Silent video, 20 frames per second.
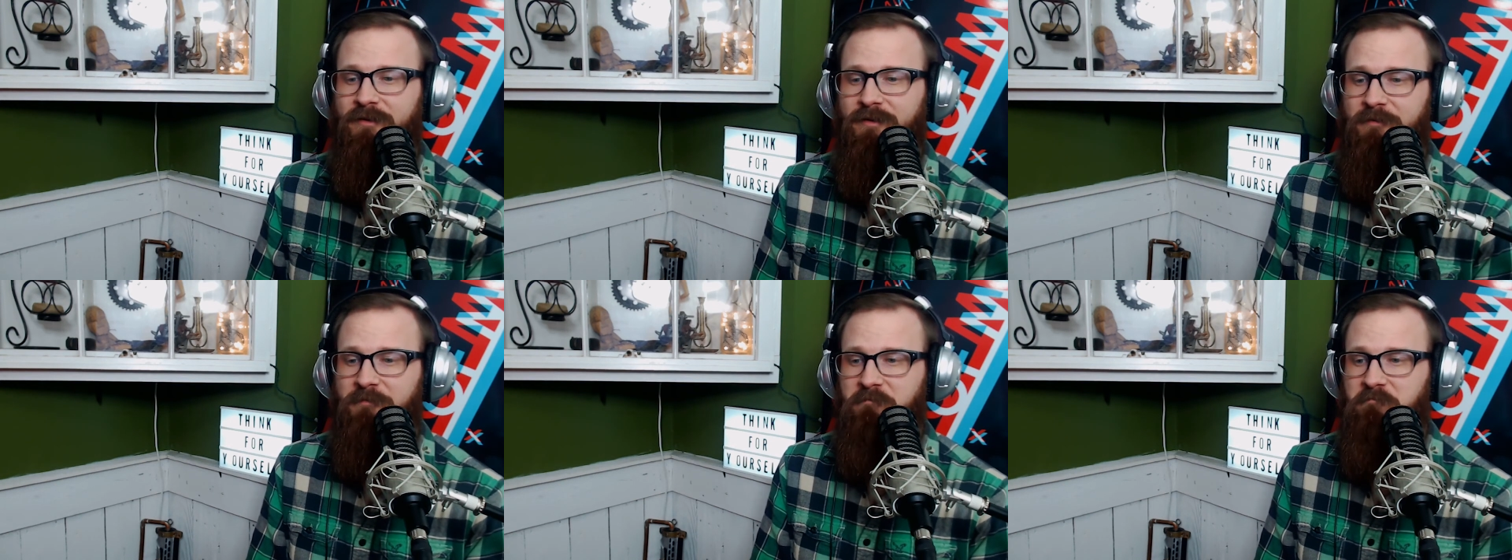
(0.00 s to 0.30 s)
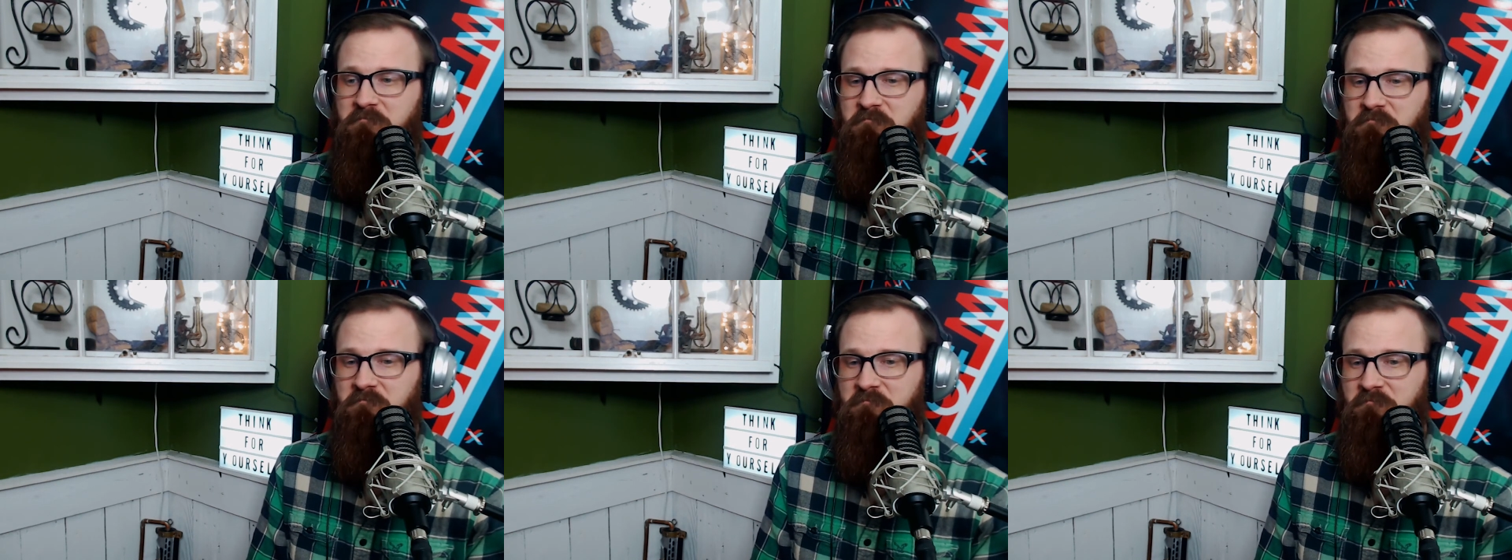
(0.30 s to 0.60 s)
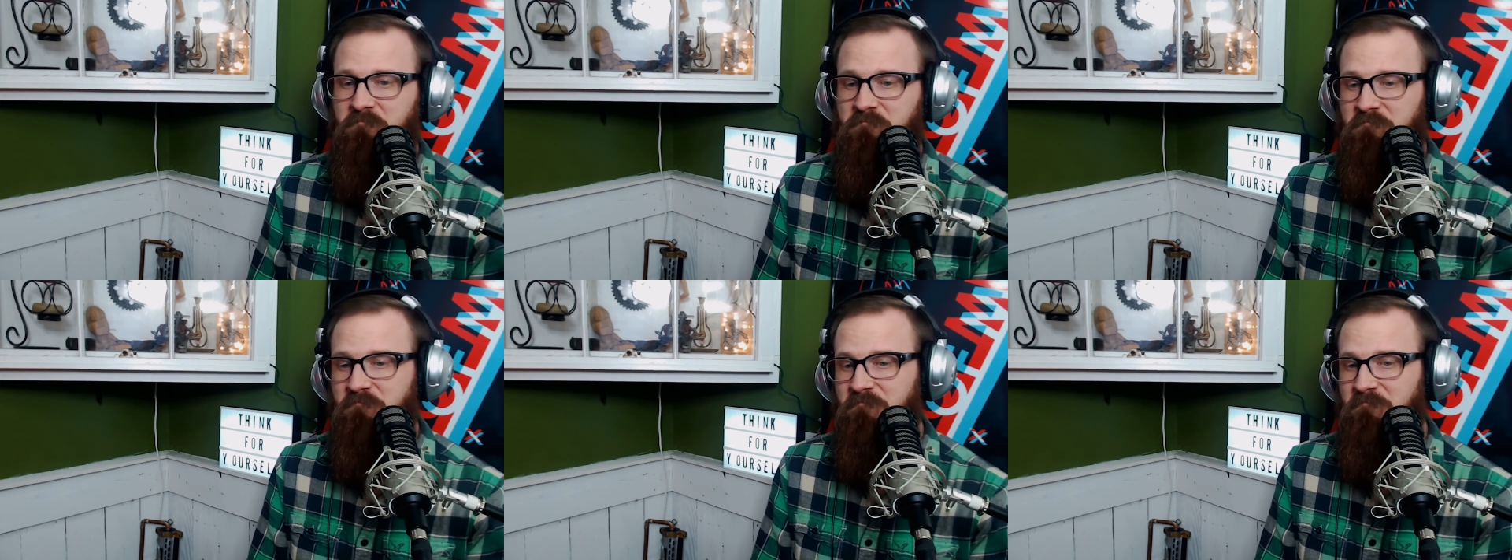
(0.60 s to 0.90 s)

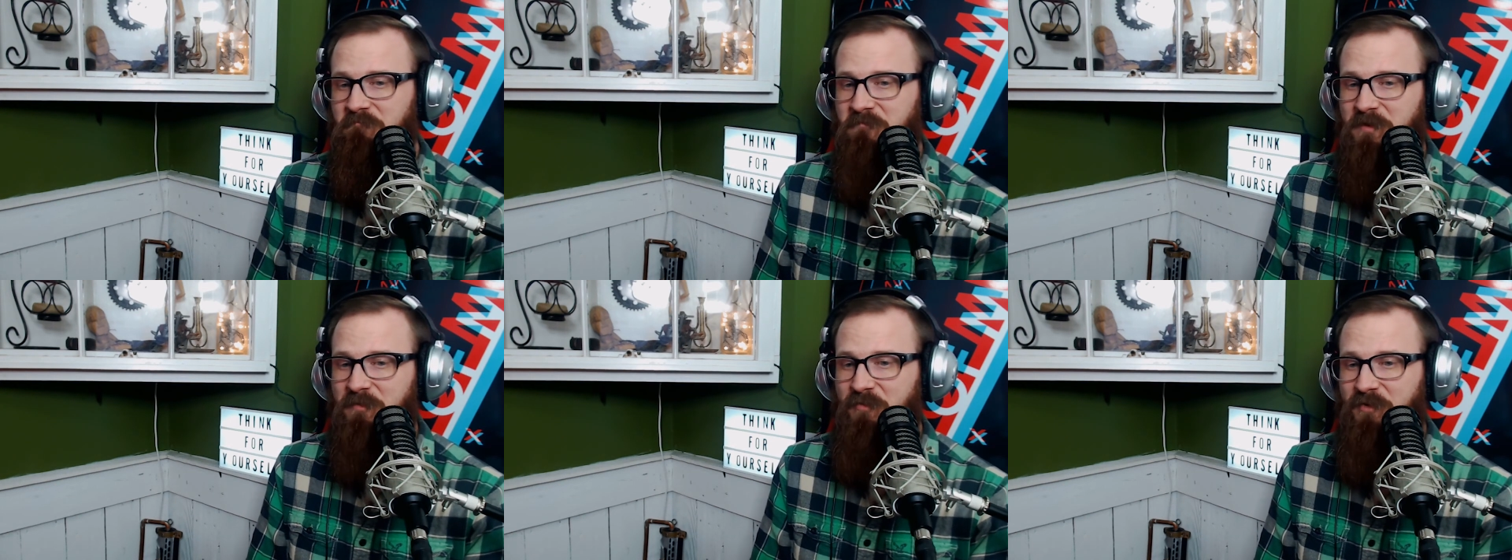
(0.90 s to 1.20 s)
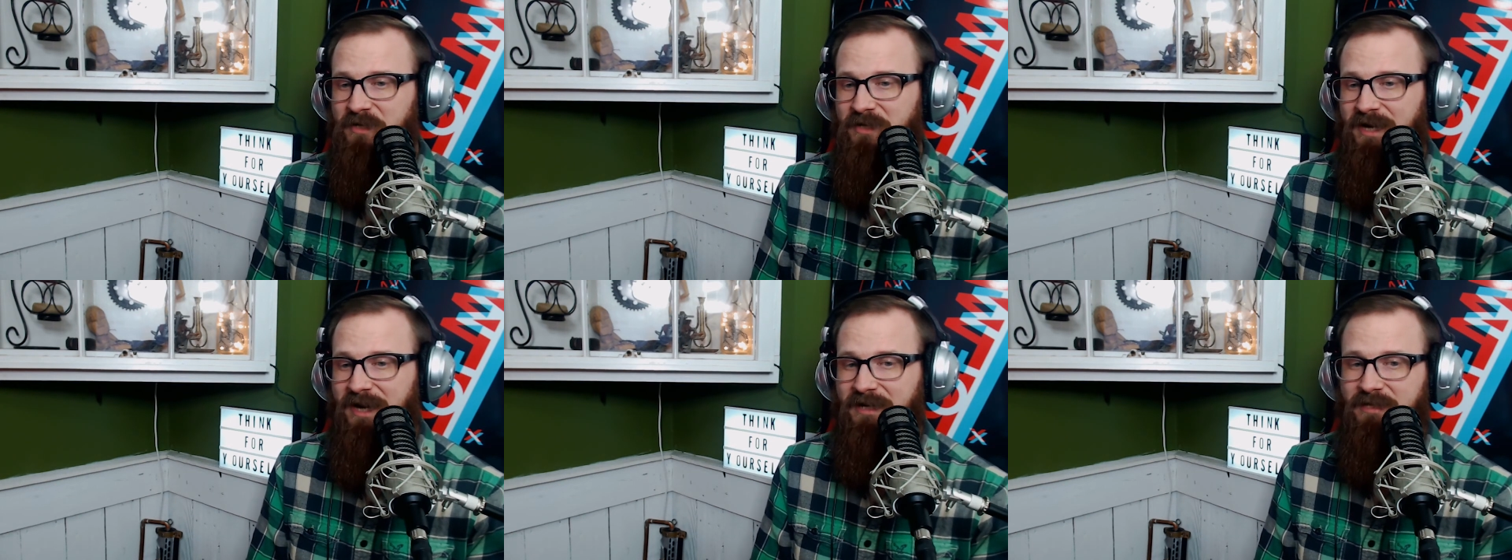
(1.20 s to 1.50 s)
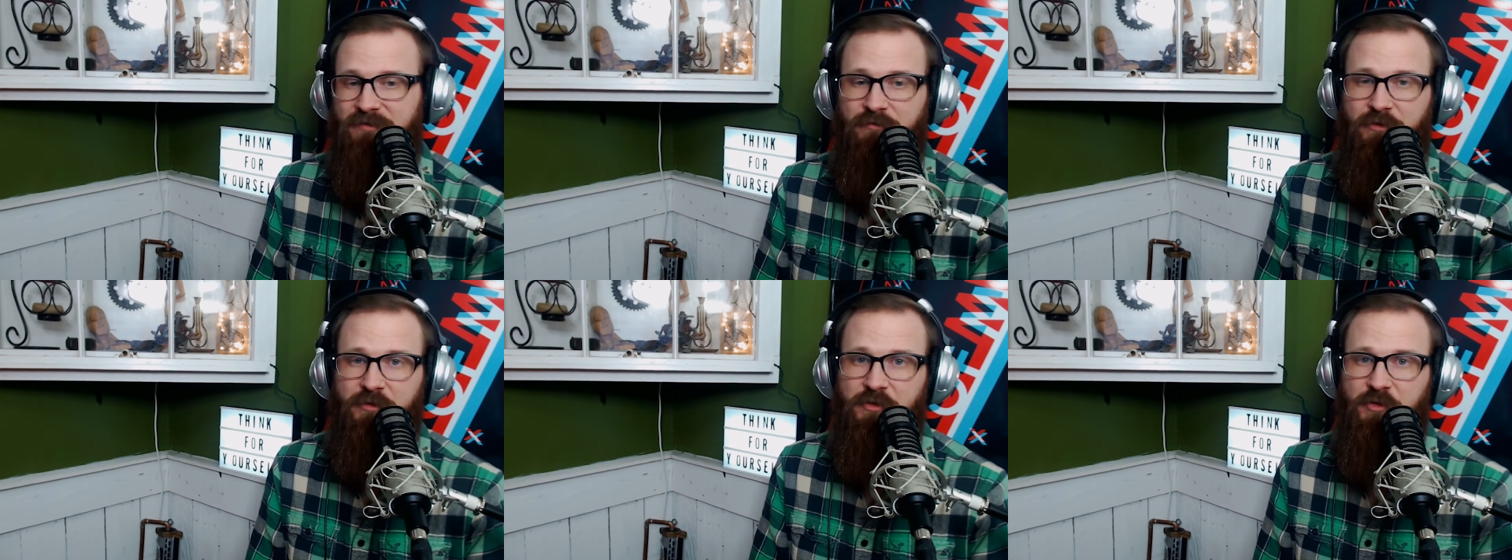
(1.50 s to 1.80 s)
I'm pretty
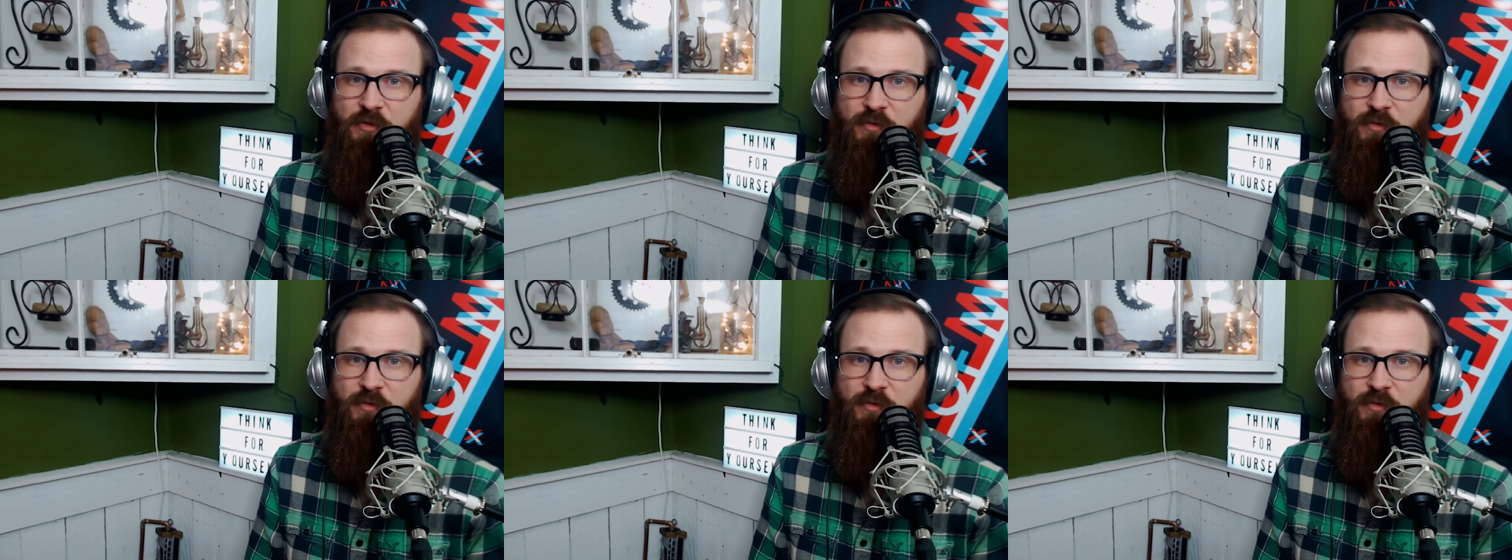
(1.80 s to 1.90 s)
active on the